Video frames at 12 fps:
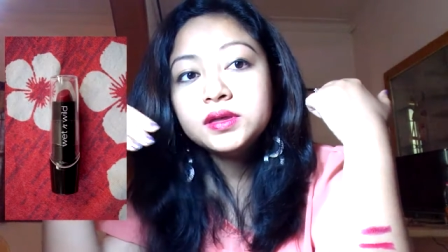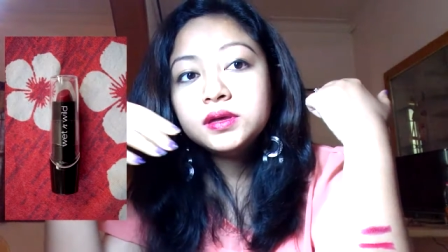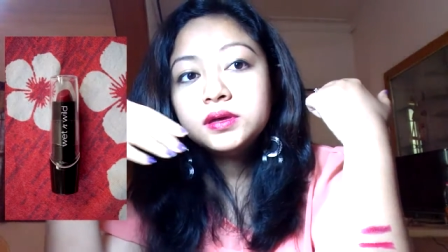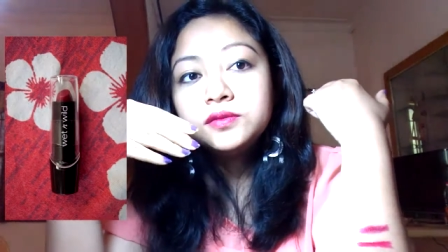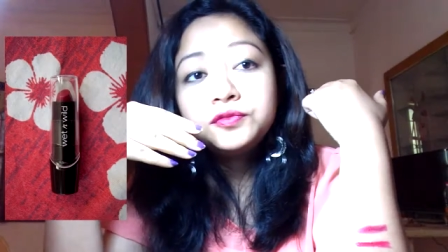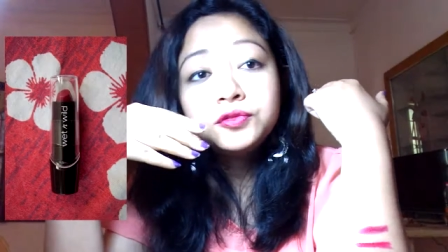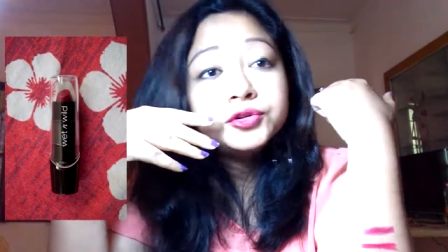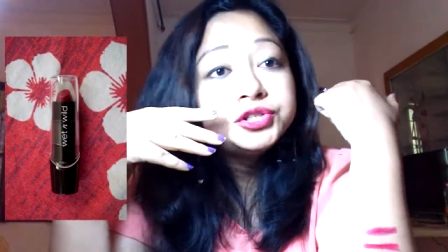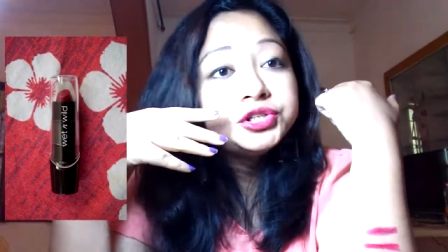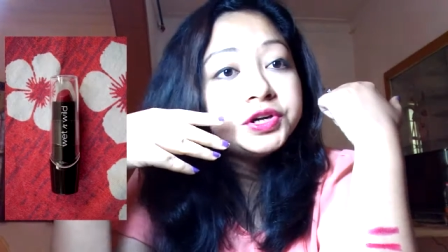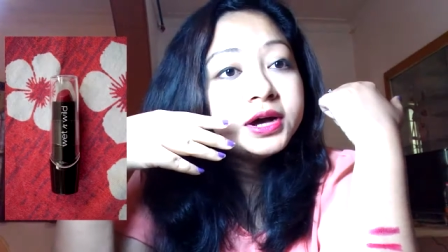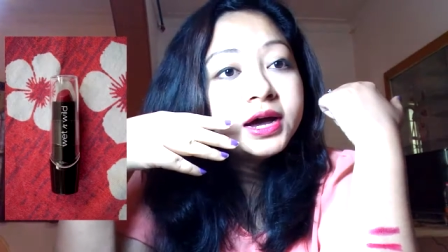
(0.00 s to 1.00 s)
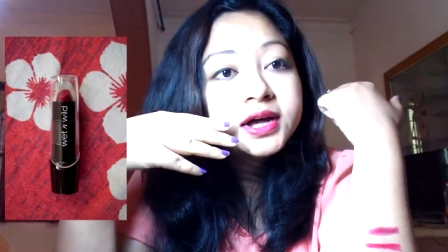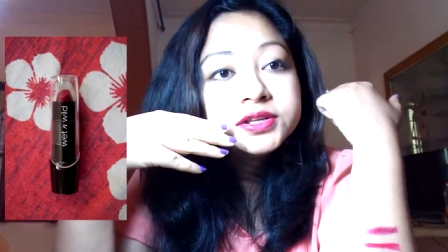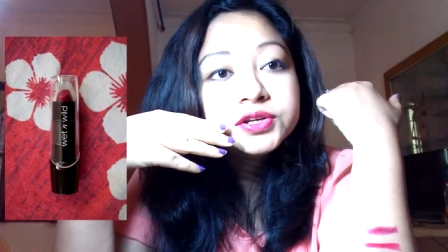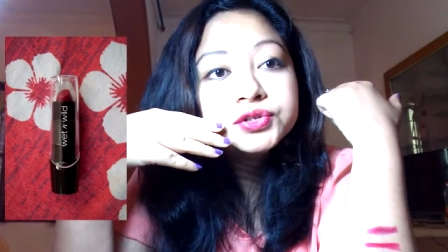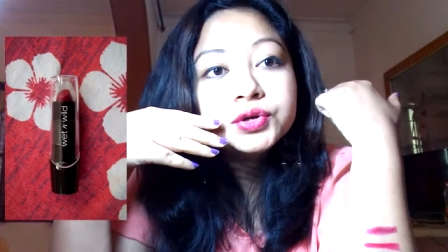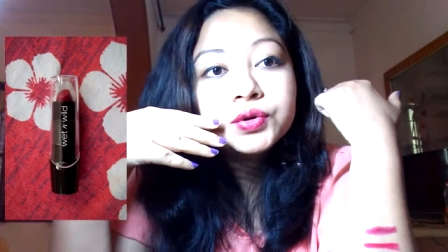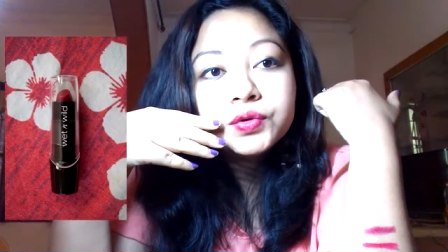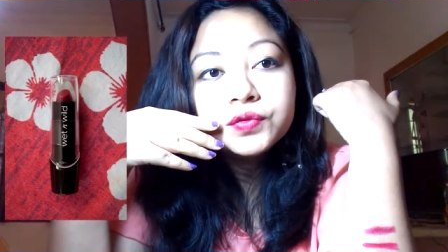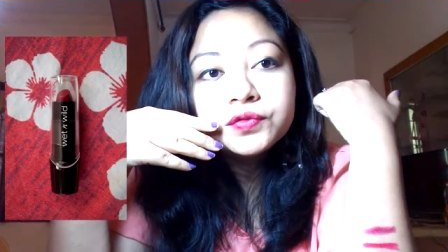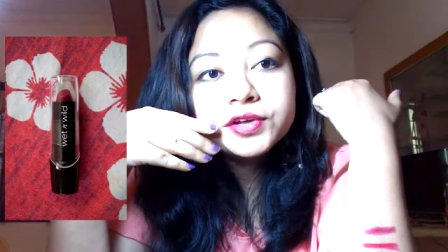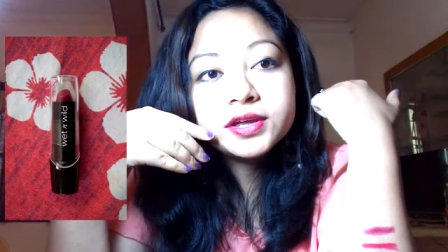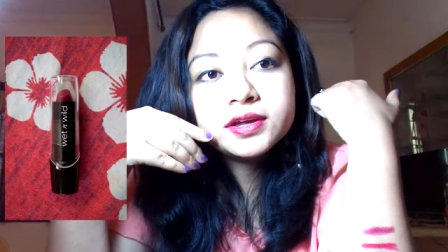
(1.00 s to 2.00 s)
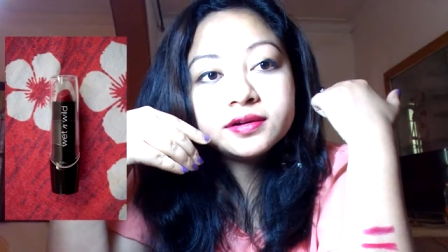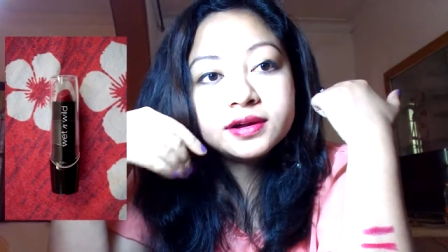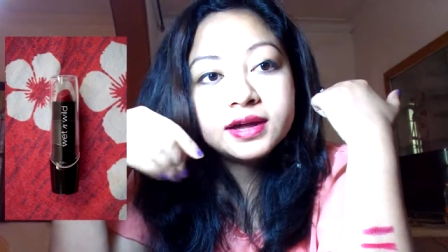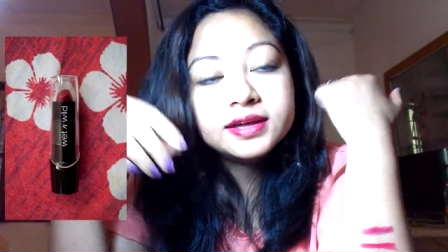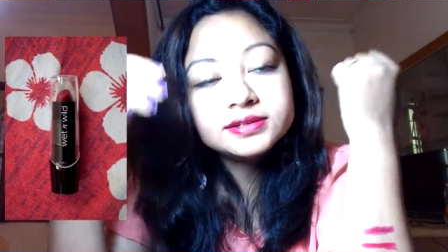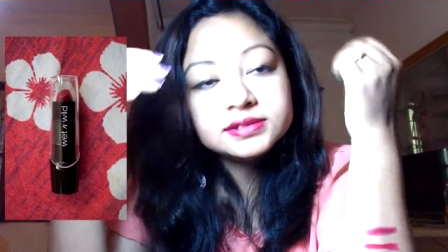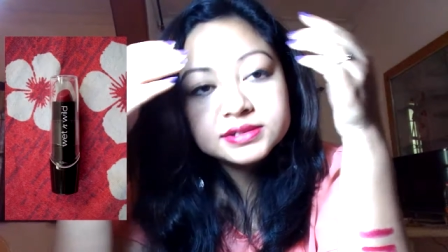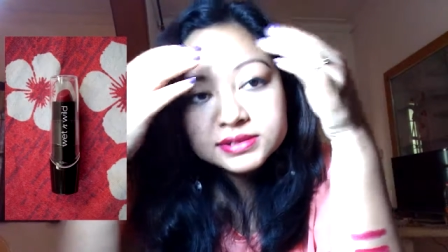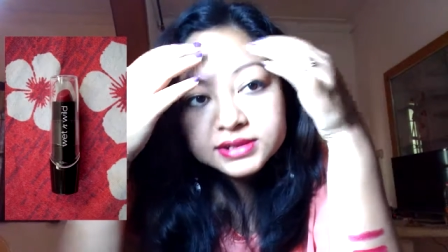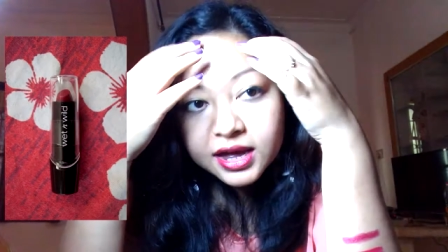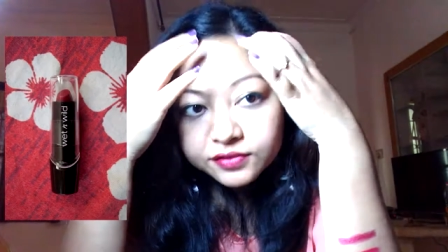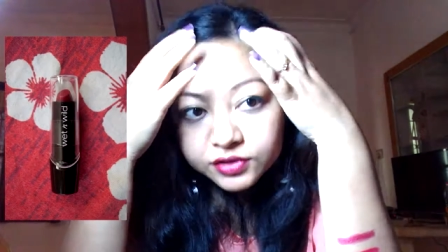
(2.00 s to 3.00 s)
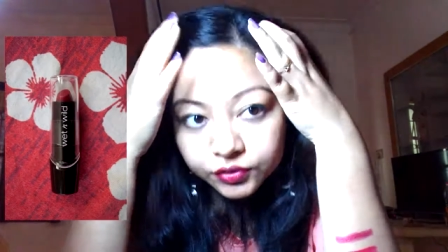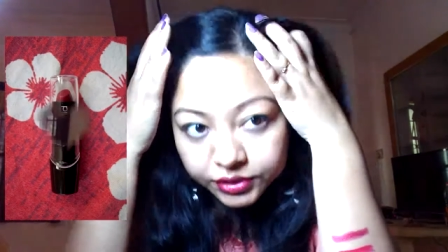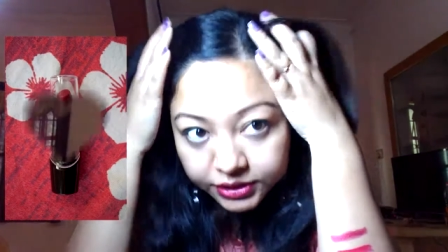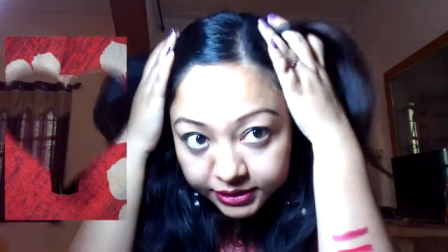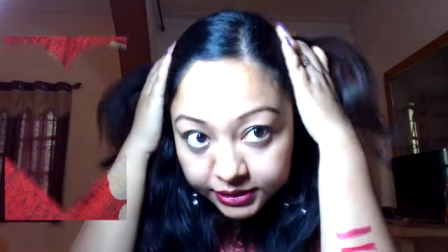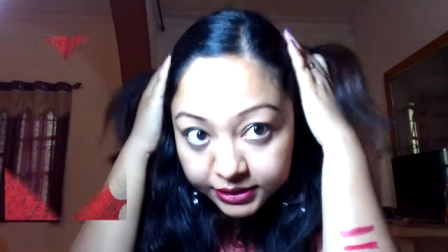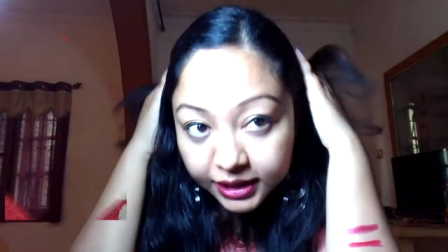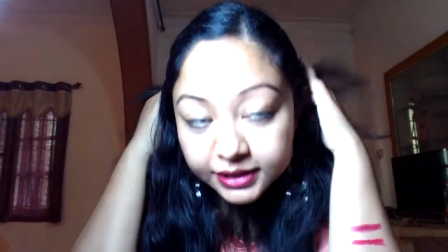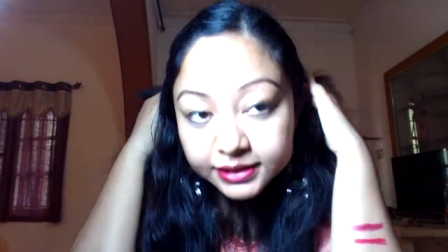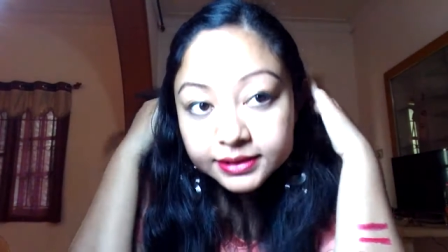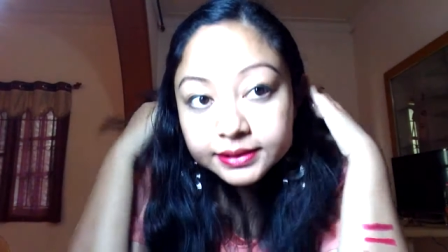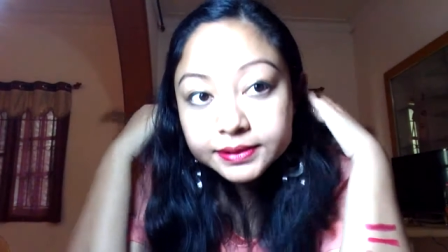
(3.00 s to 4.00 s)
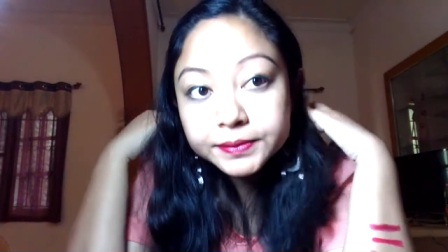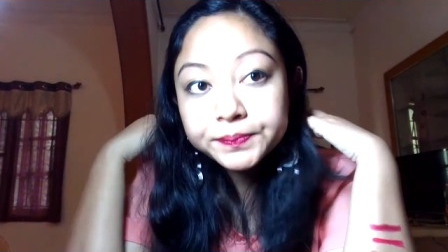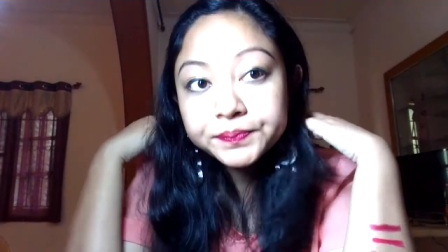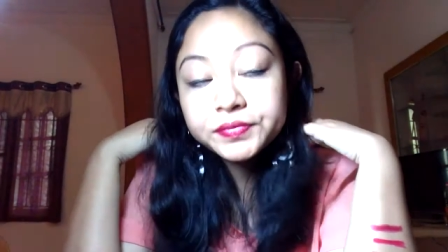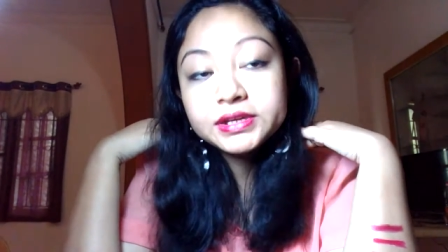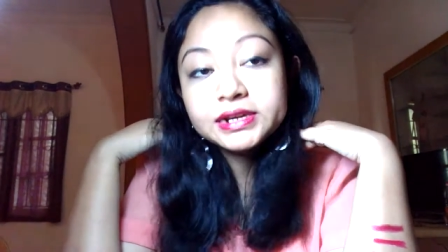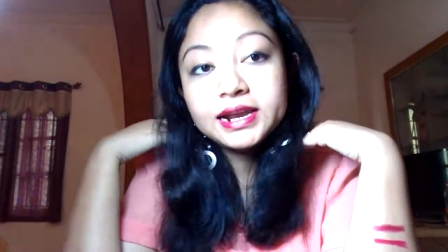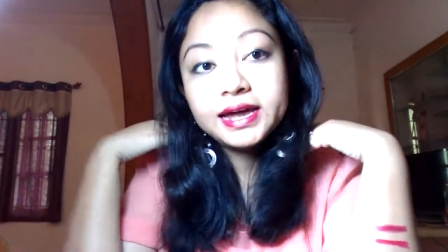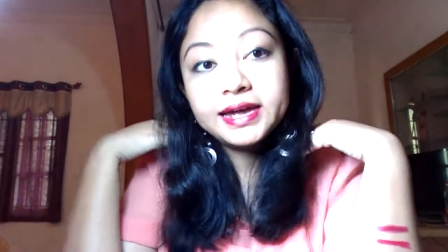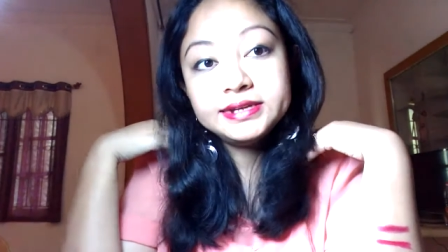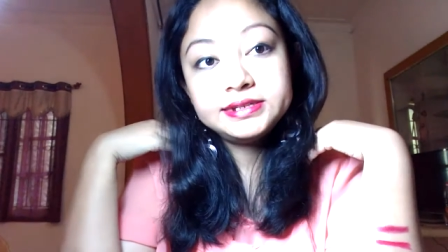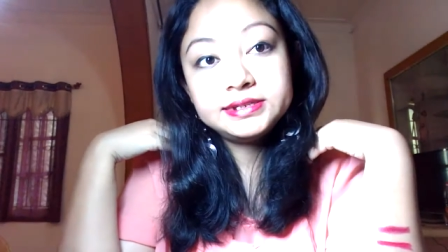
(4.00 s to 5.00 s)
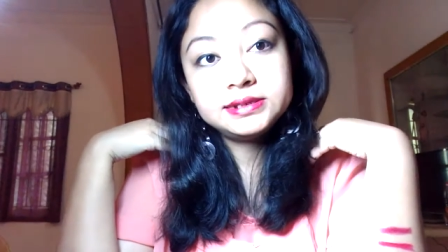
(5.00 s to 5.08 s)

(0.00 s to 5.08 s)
fuchsia undertone over here, guys. Just have a look at it under the light.